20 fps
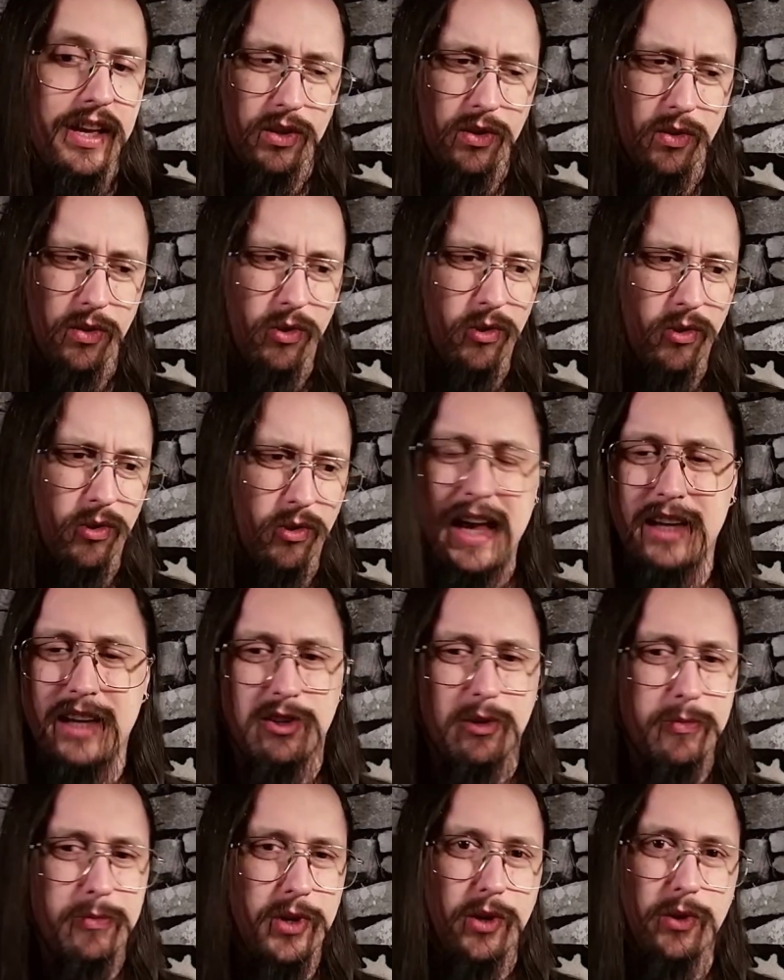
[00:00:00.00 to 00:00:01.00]
Your
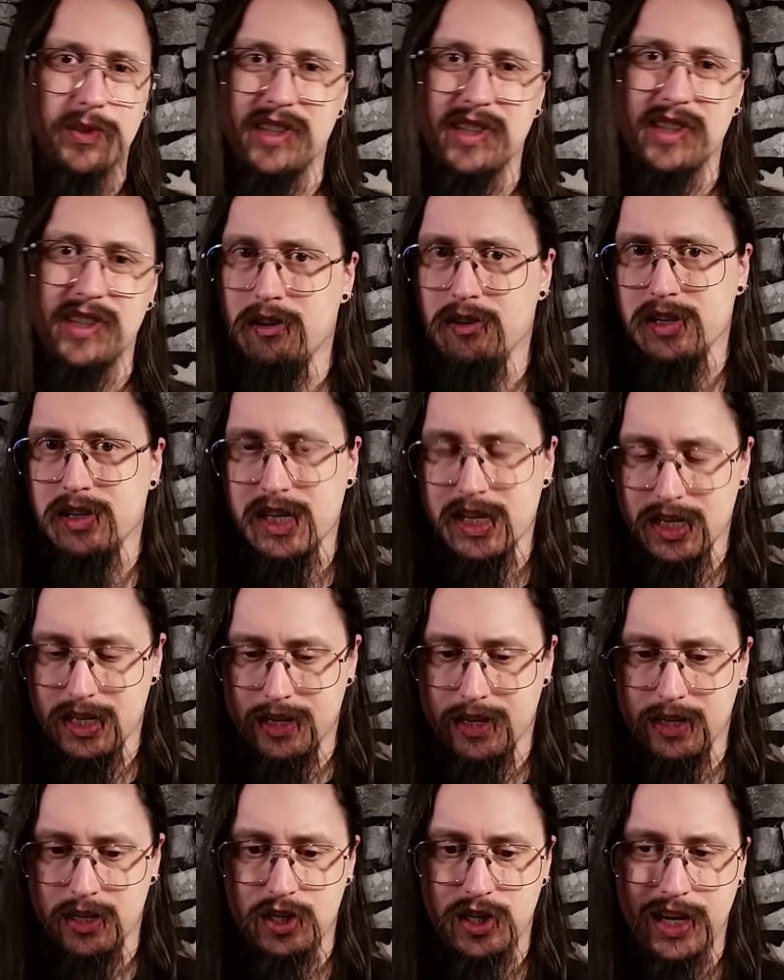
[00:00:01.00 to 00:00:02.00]
attributes,
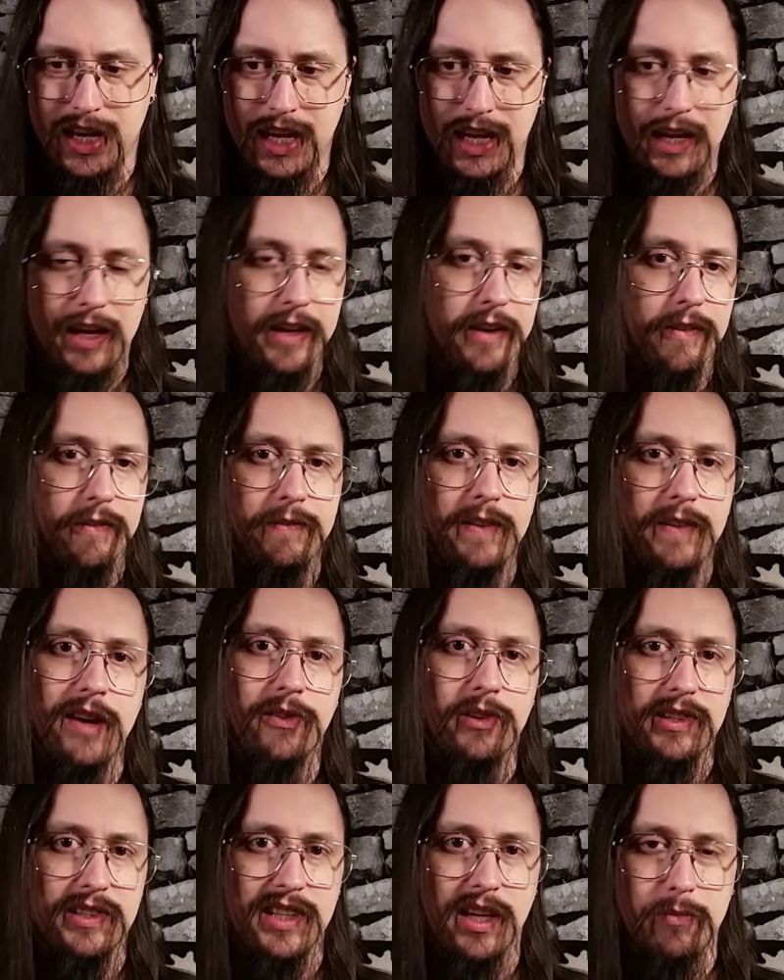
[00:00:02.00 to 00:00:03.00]
heritage, and
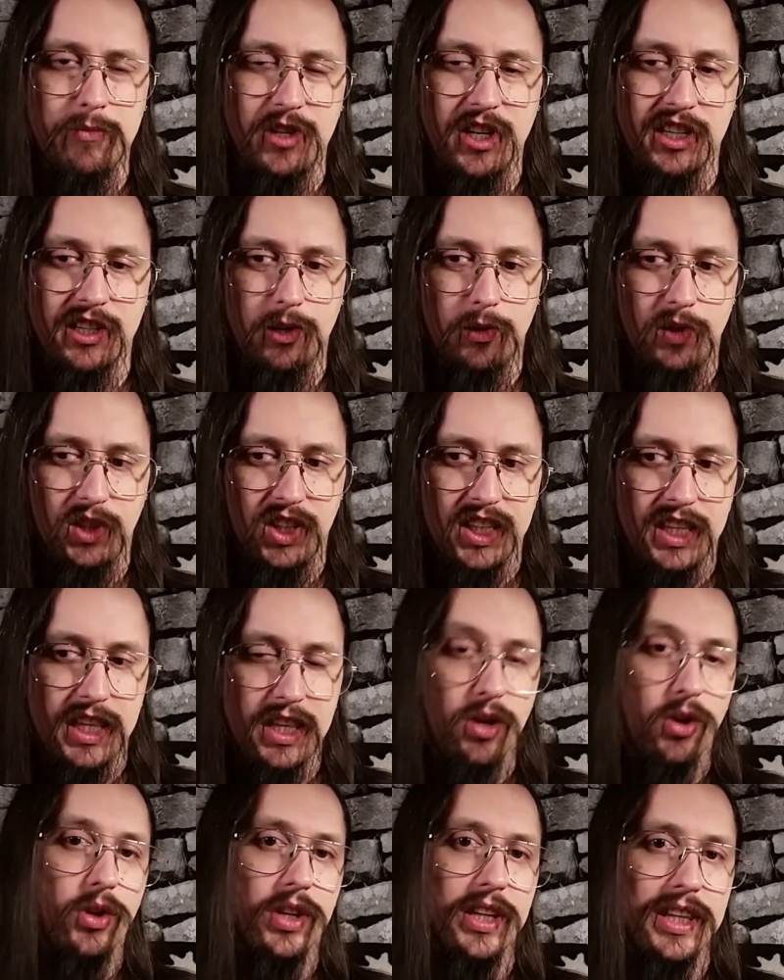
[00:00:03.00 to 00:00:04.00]
favorite subject are really
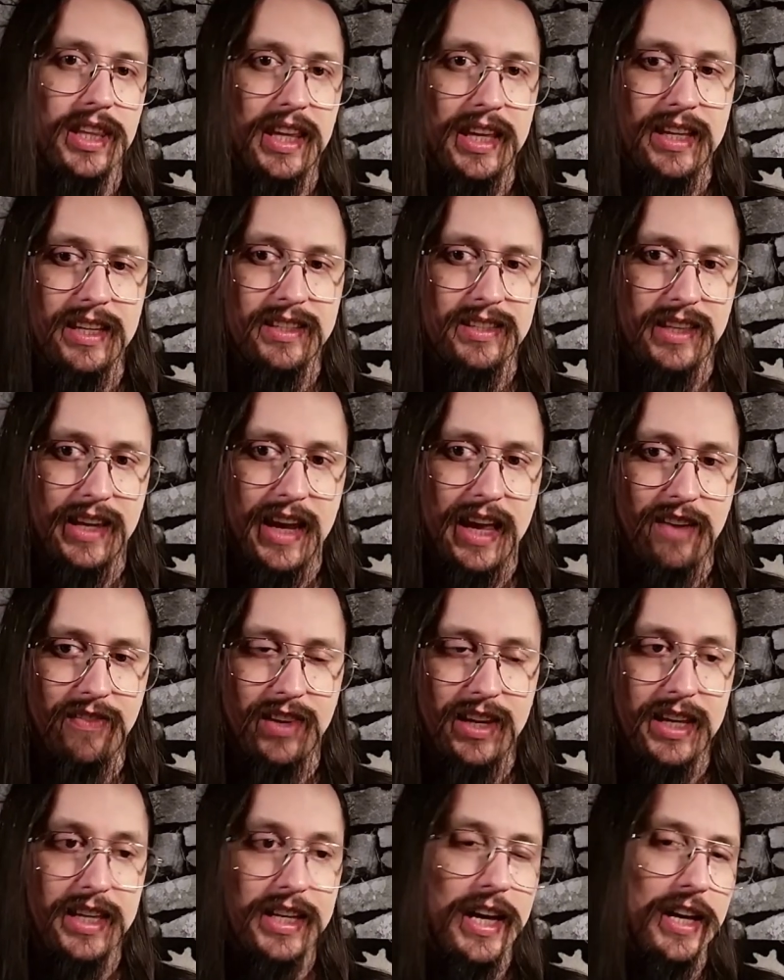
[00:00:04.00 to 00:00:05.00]
the only things that have
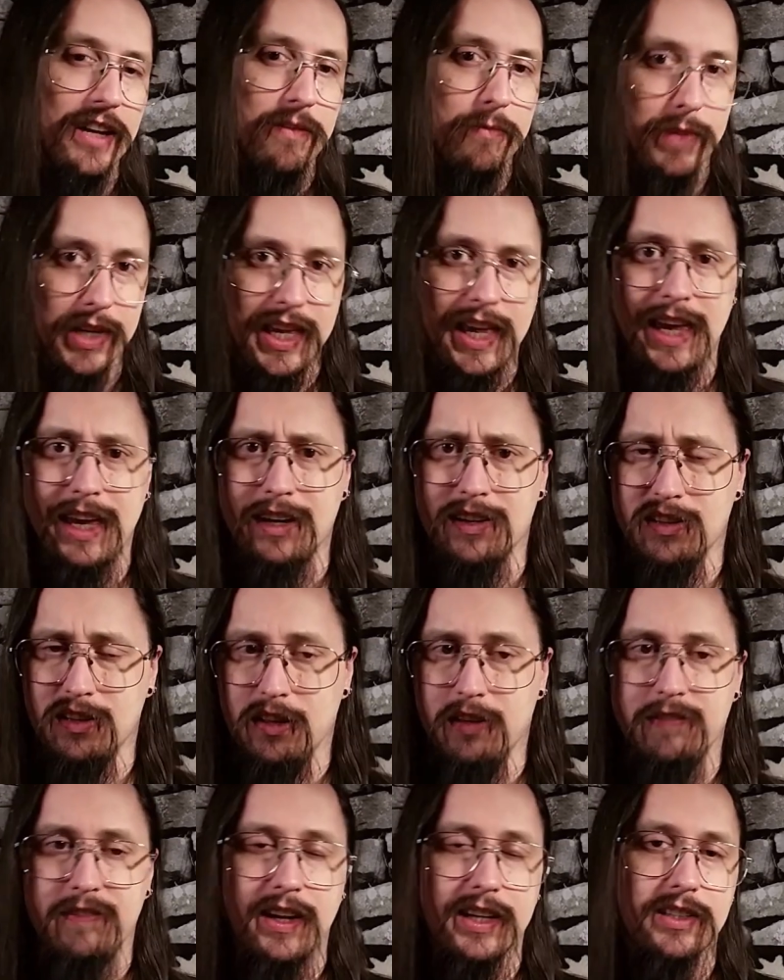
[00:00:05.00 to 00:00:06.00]
any kind of
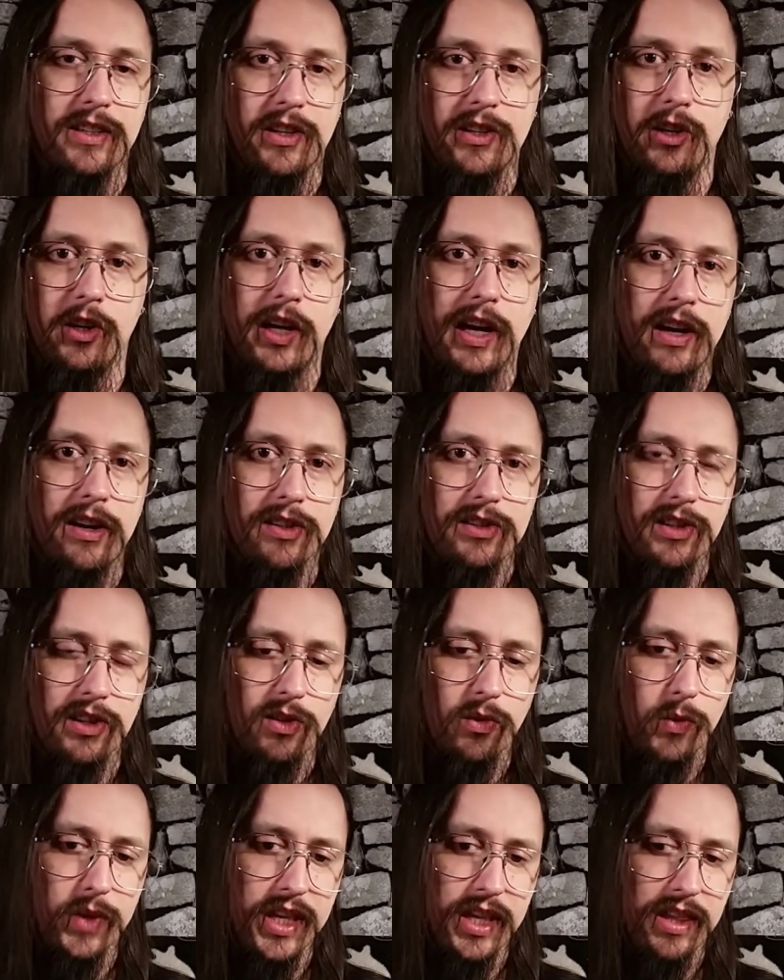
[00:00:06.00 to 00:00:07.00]
mechanical effect on your
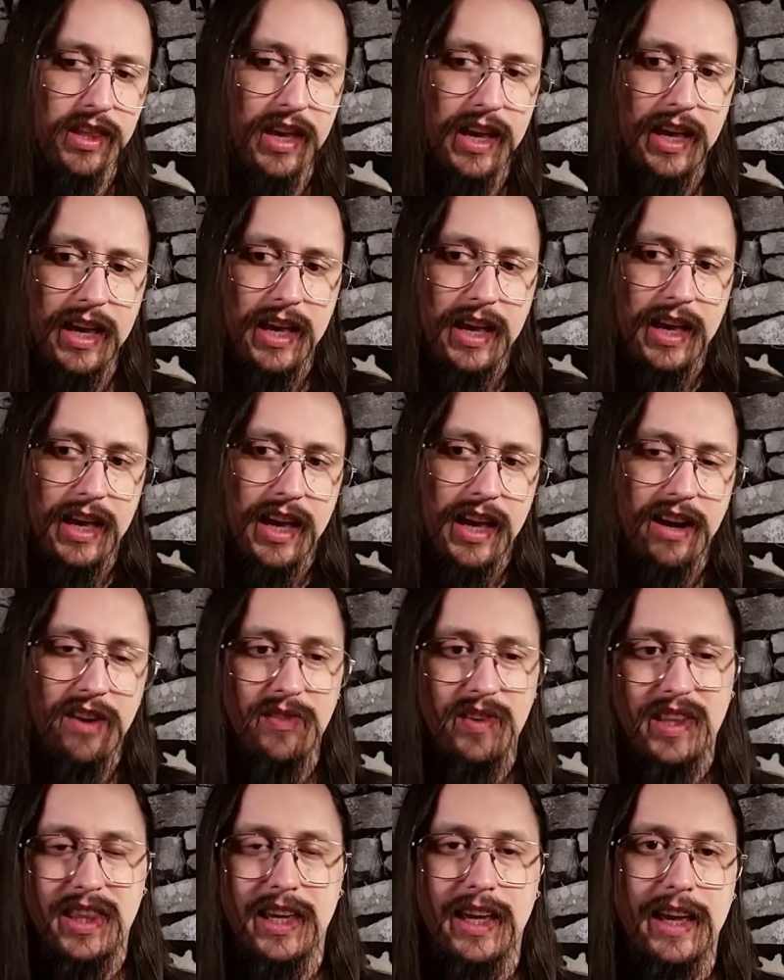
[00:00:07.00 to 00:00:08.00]
character, with
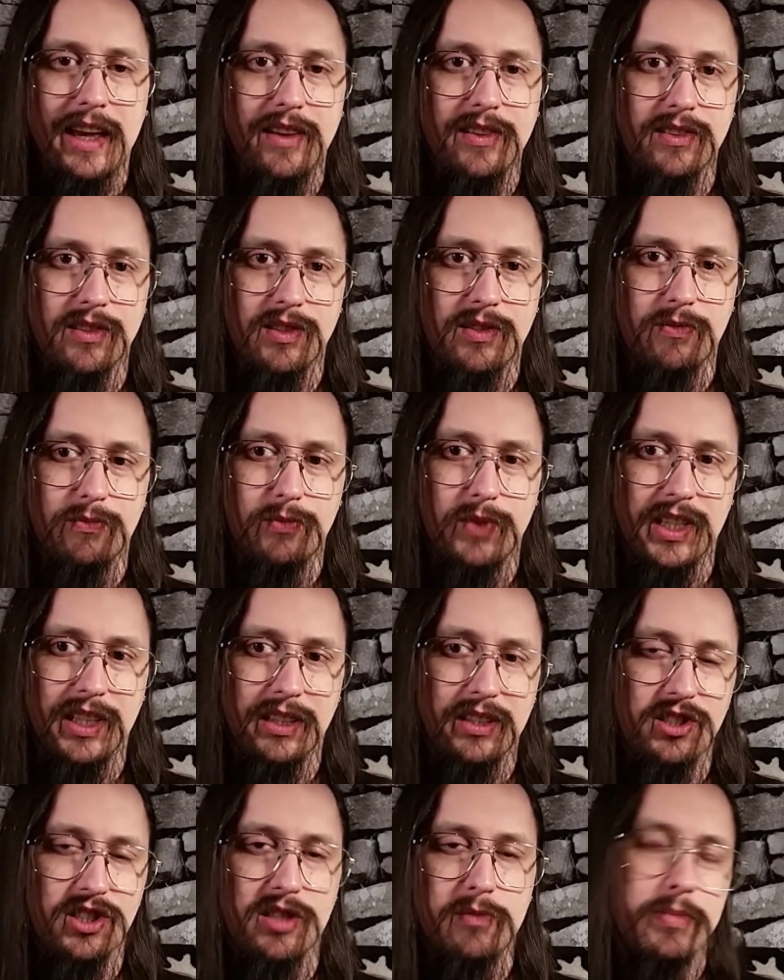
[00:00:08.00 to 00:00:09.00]
everything else
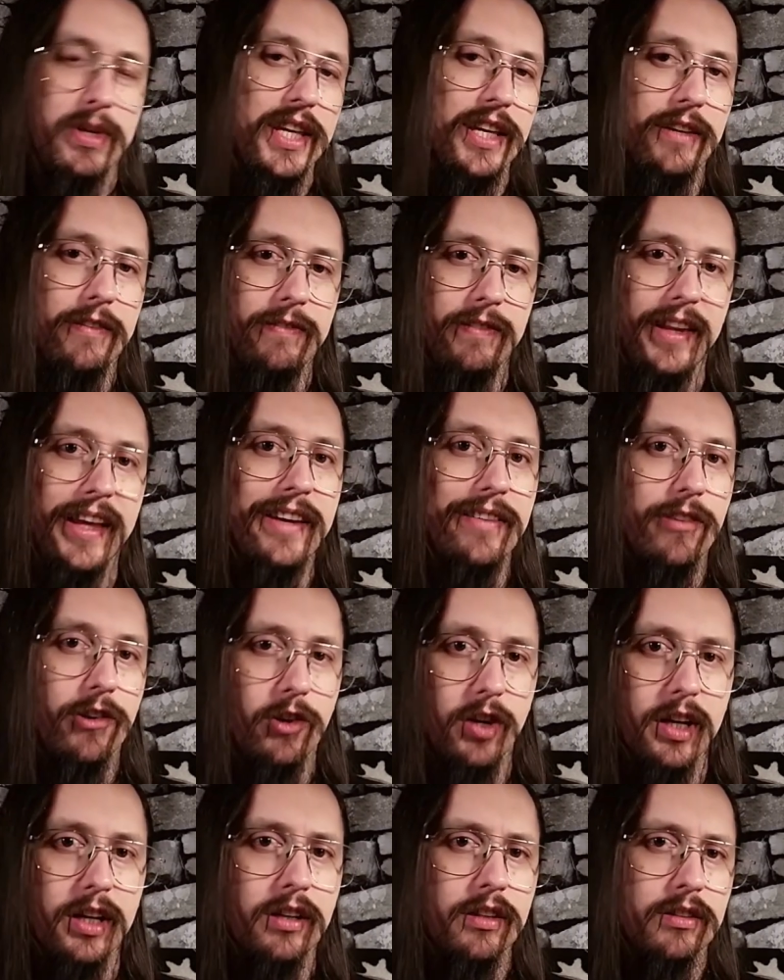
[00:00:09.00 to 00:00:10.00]
really just being
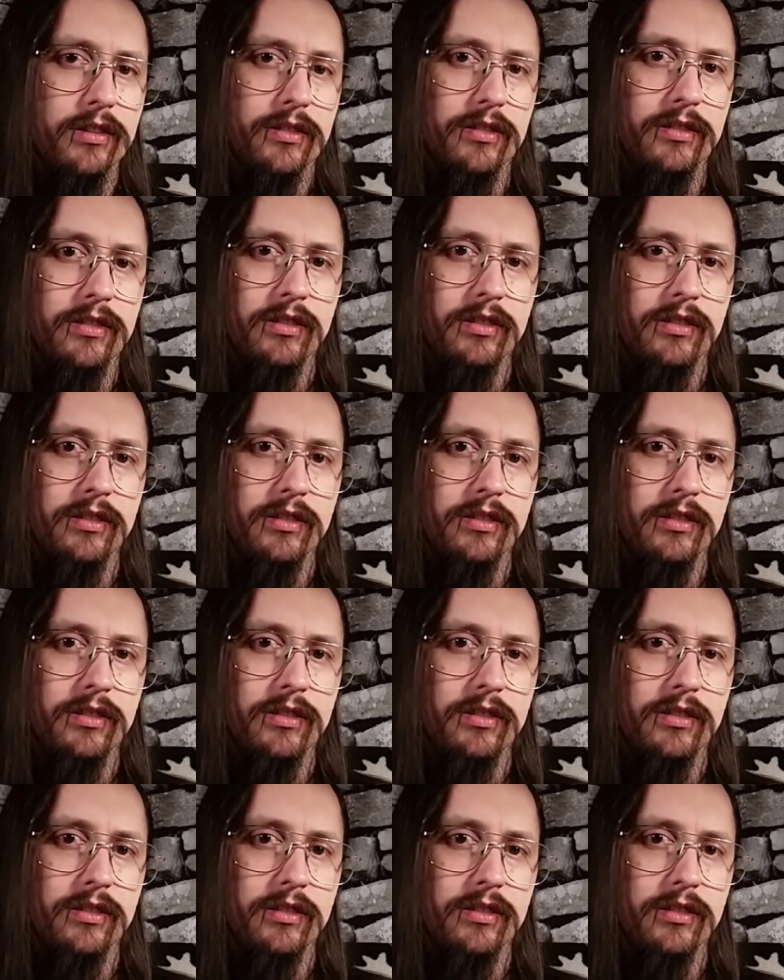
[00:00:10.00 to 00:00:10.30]
flavoring.